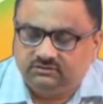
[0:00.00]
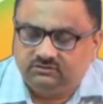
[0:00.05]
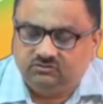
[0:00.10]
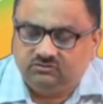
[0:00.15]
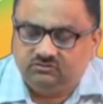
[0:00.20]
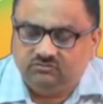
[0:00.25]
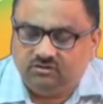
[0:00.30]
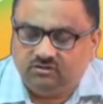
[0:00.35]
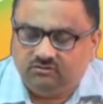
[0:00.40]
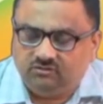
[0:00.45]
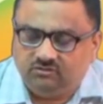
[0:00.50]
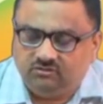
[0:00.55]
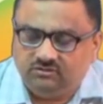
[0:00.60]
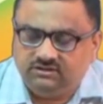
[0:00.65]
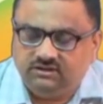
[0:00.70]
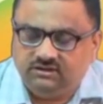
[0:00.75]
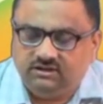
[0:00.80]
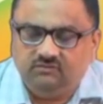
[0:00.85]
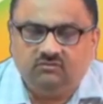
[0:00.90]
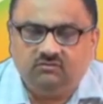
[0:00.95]
to our
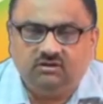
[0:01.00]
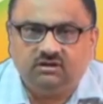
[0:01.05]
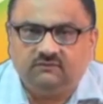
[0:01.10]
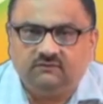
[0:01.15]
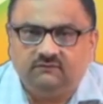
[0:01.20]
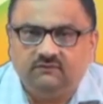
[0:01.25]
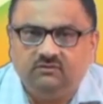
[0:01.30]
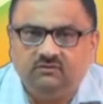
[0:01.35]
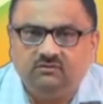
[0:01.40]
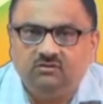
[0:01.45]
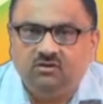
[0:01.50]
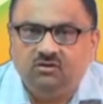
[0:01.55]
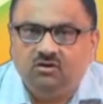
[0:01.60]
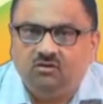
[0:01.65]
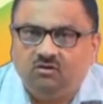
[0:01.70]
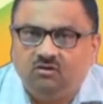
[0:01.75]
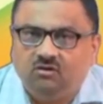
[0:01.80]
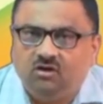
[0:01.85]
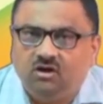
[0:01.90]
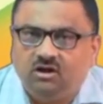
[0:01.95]
original water flow.
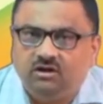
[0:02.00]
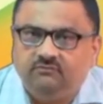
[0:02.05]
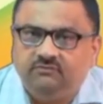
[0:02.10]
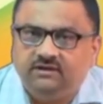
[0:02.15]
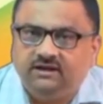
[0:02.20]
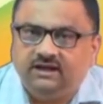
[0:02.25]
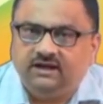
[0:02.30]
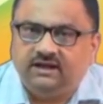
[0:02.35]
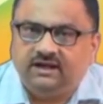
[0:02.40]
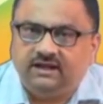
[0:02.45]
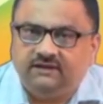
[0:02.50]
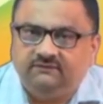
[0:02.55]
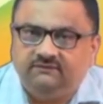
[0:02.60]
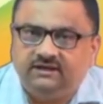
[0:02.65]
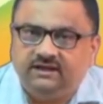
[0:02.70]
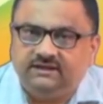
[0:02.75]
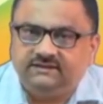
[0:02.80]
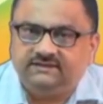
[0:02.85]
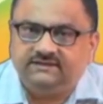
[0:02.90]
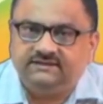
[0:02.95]
Or we can have
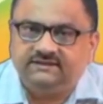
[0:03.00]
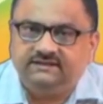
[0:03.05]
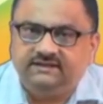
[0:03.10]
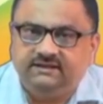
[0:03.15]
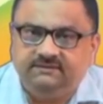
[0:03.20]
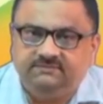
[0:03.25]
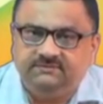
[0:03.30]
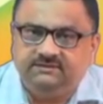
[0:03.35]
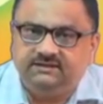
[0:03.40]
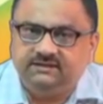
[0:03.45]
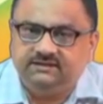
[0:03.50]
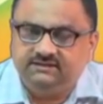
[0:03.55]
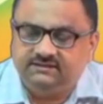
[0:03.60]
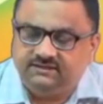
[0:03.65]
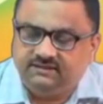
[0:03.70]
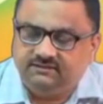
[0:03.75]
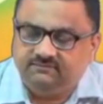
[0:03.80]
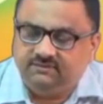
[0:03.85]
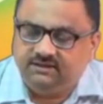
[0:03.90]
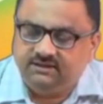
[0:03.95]
it as a step change.
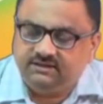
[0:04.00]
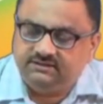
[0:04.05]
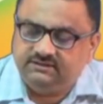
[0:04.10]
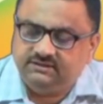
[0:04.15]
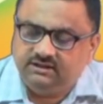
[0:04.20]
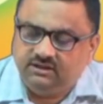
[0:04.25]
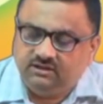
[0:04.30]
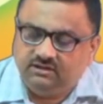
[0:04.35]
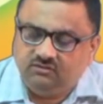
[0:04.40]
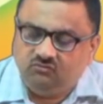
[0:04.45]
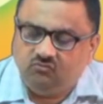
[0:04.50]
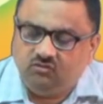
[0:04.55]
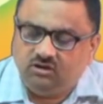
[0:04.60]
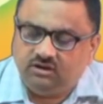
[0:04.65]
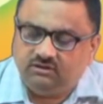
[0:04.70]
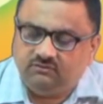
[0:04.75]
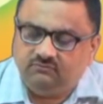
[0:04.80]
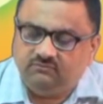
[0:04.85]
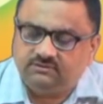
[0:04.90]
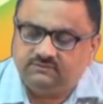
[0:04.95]
That means, the
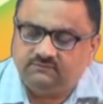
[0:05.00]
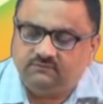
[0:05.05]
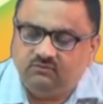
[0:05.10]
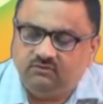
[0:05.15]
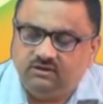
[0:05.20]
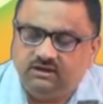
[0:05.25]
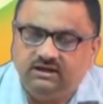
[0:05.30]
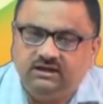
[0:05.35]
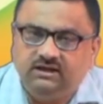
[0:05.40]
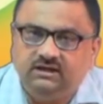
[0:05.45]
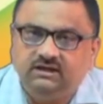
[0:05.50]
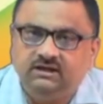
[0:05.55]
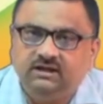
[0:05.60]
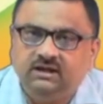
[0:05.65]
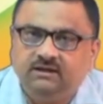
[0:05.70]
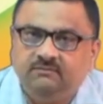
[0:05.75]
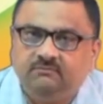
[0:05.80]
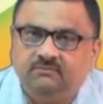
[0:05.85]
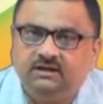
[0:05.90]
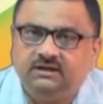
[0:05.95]
water was flowing in,
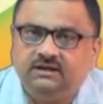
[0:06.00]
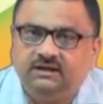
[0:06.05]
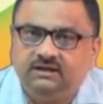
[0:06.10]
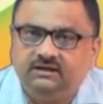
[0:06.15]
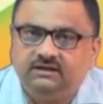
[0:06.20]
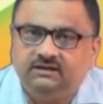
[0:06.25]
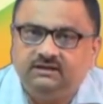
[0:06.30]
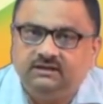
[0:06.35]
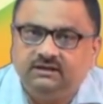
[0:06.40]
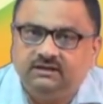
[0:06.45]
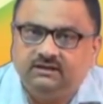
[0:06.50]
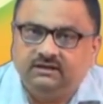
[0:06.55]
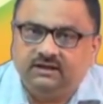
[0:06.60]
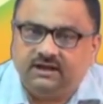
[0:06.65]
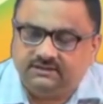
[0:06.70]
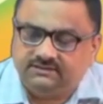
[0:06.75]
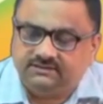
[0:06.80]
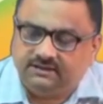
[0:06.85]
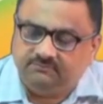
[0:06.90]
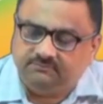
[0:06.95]
but then
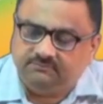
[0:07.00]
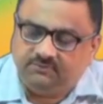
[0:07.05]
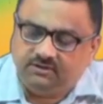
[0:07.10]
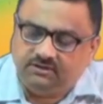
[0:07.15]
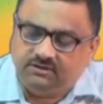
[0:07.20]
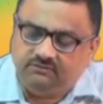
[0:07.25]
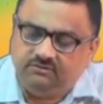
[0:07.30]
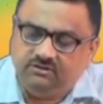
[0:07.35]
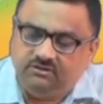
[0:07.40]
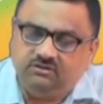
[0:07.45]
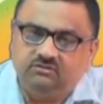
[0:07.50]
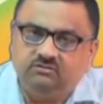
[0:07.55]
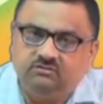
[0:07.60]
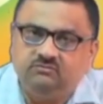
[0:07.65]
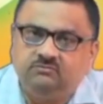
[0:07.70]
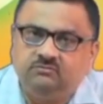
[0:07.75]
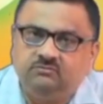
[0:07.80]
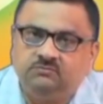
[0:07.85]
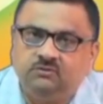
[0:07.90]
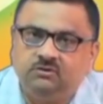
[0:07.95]
at some point we
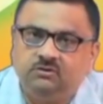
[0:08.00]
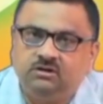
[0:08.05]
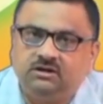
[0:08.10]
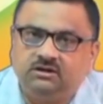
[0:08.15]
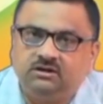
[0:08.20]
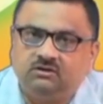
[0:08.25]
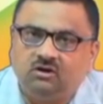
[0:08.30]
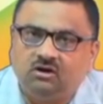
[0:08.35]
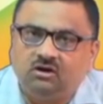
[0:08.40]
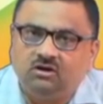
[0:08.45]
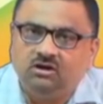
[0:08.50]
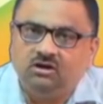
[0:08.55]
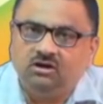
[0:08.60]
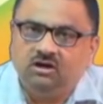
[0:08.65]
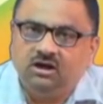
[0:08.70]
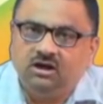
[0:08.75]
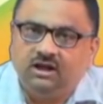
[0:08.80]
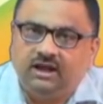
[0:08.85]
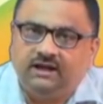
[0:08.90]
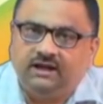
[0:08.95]
pull the toggle,
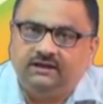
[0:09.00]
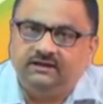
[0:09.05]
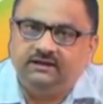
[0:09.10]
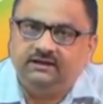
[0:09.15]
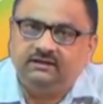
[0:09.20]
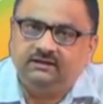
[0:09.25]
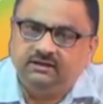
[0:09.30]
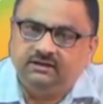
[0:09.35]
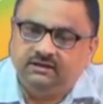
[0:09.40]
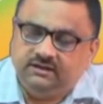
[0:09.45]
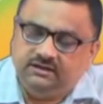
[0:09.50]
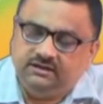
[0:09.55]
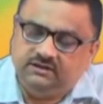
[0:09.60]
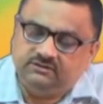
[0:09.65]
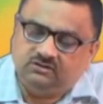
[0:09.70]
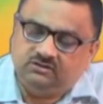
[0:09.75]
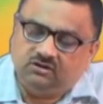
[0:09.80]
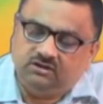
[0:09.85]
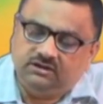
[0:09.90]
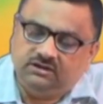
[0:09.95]
and then it
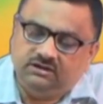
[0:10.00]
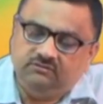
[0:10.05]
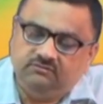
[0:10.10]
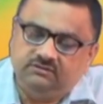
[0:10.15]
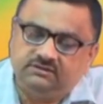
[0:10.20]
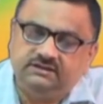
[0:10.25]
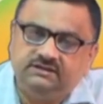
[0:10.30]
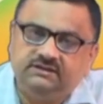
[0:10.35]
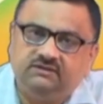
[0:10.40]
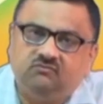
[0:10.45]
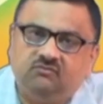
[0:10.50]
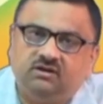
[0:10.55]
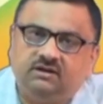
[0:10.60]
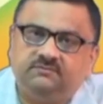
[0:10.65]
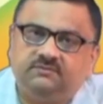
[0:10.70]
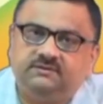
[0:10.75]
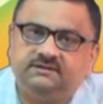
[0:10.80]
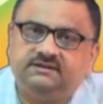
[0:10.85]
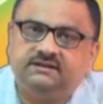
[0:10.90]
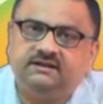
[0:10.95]
is continuously the 1%
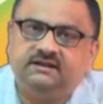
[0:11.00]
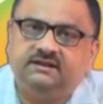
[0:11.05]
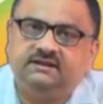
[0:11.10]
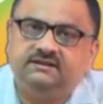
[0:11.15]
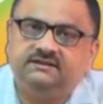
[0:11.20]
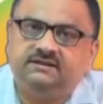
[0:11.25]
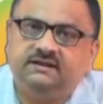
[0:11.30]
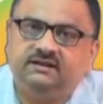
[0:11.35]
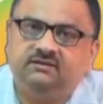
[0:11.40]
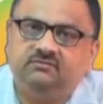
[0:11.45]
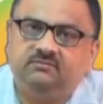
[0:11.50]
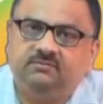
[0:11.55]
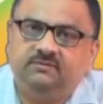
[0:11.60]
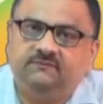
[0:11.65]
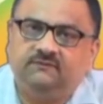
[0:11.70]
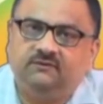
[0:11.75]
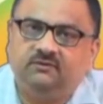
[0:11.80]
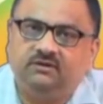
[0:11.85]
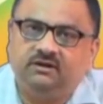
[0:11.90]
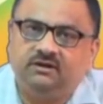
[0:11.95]
NaCl would be
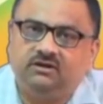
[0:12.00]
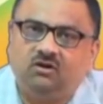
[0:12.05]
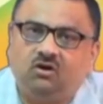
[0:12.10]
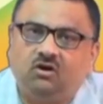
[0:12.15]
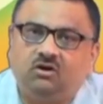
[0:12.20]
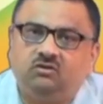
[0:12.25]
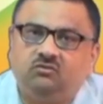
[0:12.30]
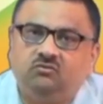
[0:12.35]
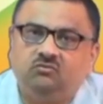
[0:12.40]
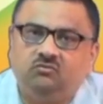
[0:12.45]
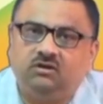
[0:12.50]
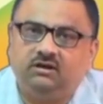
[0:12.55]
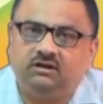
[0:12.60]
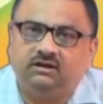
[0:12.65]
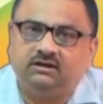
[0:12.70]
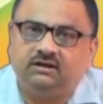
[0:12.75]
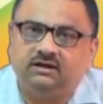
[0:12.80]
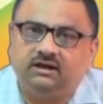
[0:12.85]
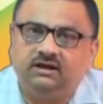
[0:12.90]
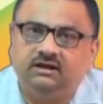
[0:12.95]
flowing, not
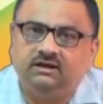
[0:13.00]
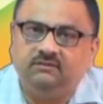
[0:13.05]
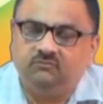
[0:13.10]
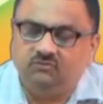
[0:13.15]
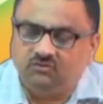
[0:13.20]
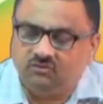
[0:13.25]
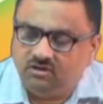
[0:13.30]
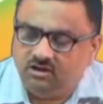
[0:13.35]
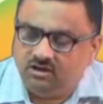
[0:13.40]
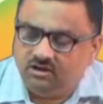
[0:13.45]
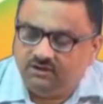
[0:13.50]
water anymore.